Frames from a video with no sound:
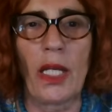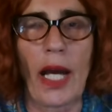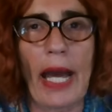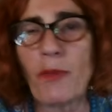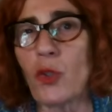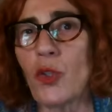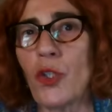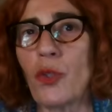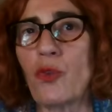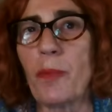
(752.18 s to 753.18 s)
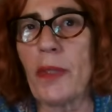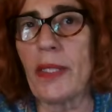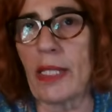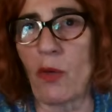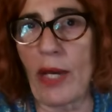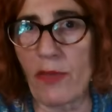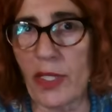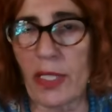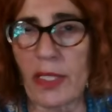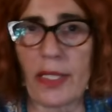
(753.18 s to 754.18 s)
I'm not going to repeat now
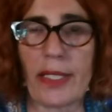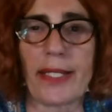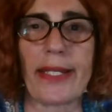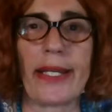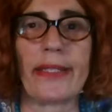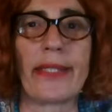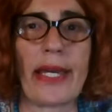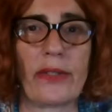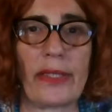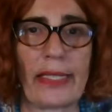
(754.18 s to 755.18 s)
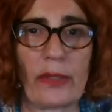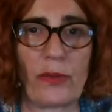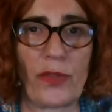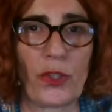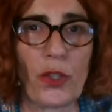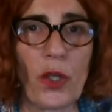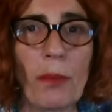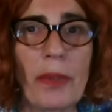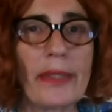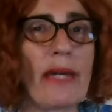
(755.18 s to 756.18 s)
everything that I said there in that
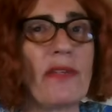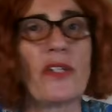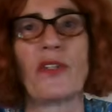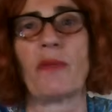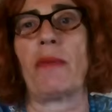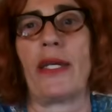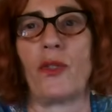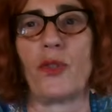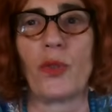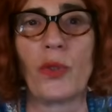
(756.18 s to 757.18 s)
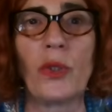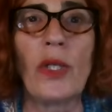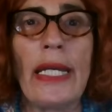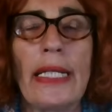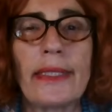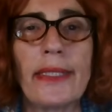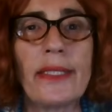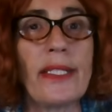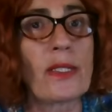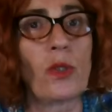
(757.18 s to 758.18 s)
video, but I will remind you
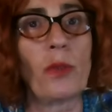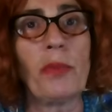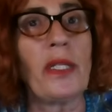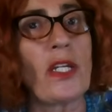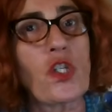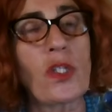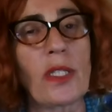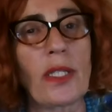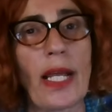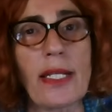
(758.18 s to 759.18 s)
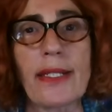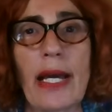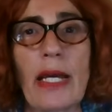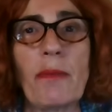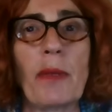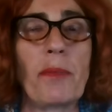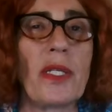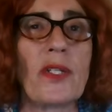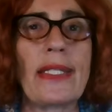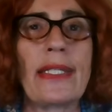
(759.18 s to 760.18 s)
that this combination the last time
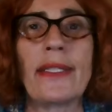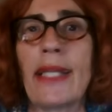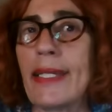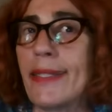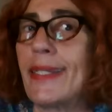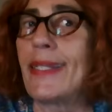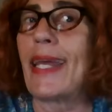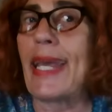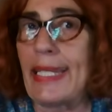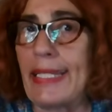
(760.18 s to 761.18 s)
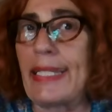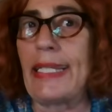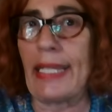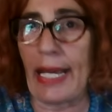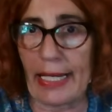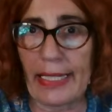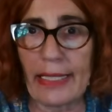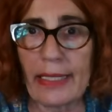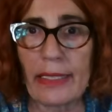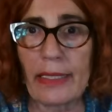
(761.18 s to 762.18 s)
appeared in
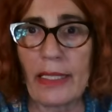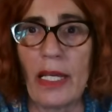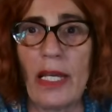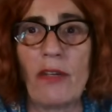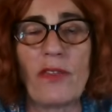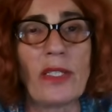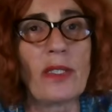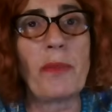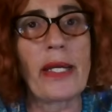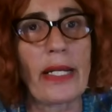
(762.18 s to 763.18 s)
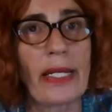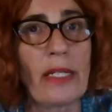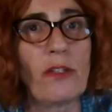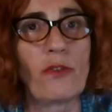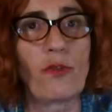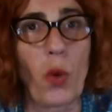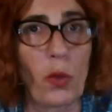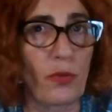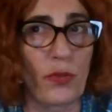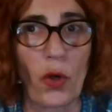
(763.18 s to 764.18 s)
1989, when the Berlin
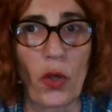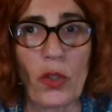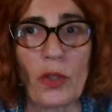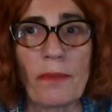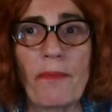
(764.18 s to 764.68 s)
Wall fell